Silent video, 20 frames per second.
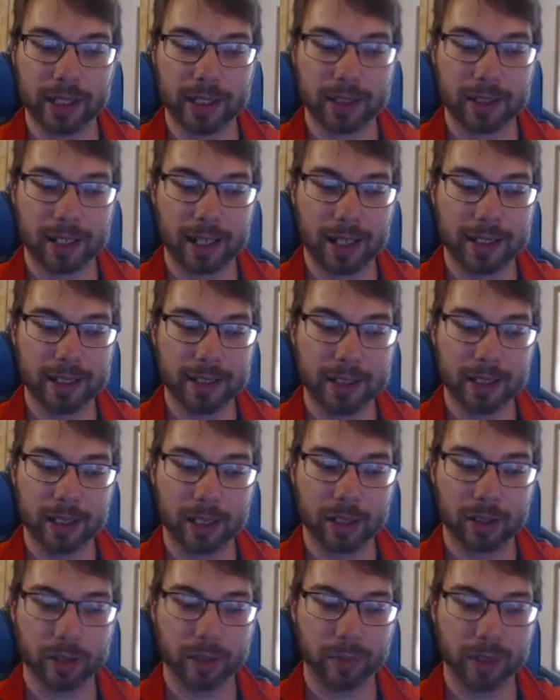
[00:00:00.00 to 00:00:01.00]
He's got
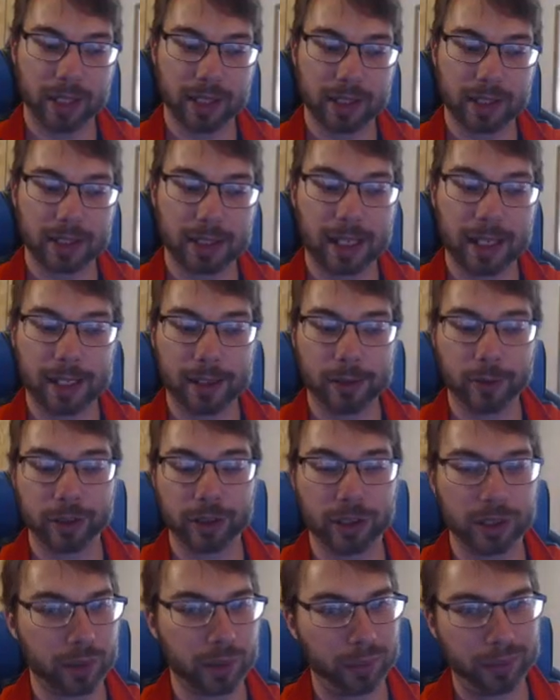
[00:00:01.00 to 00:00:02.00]
1800 base attack,
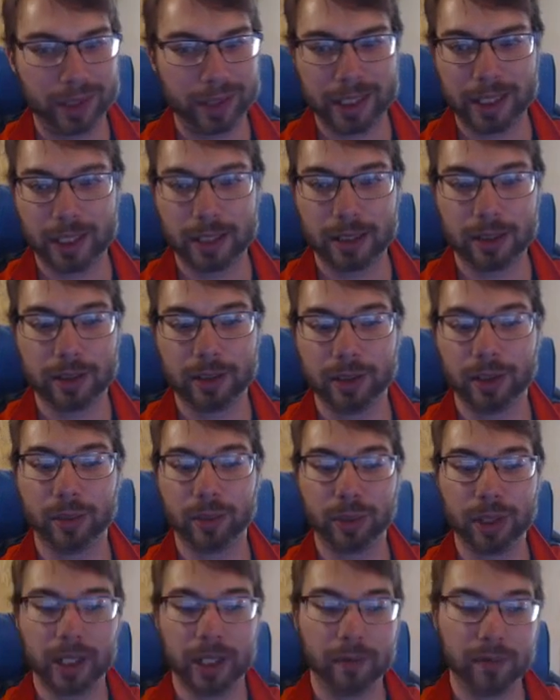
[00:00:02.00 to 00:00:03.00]
which is a pretty
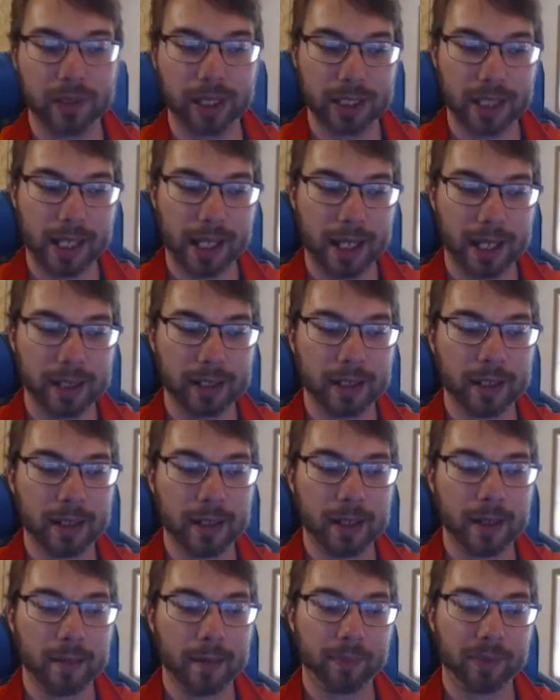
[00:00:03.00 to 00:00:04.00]
hefty attack.
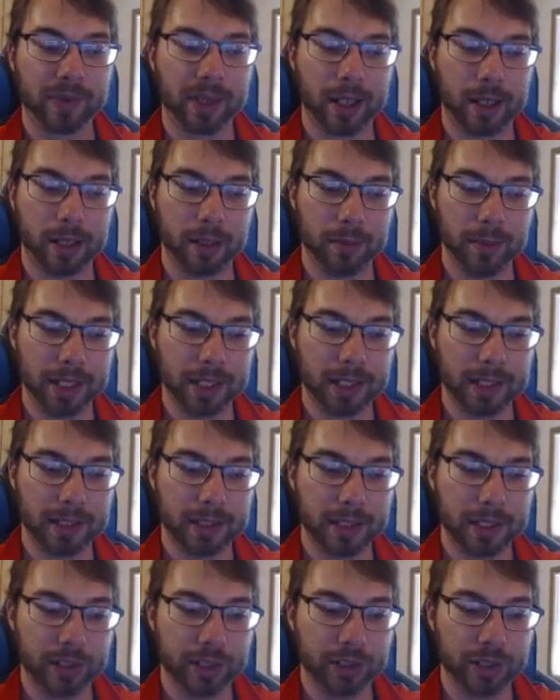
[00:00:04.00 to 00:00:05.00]
And then
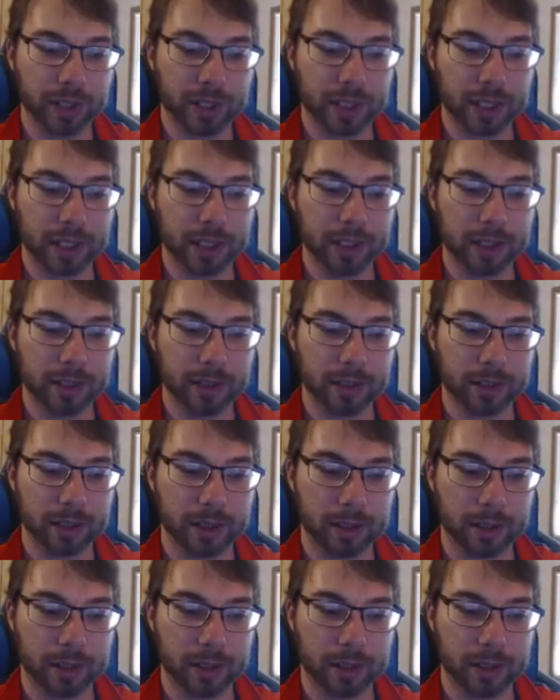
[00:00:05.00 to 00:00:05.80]
additionally,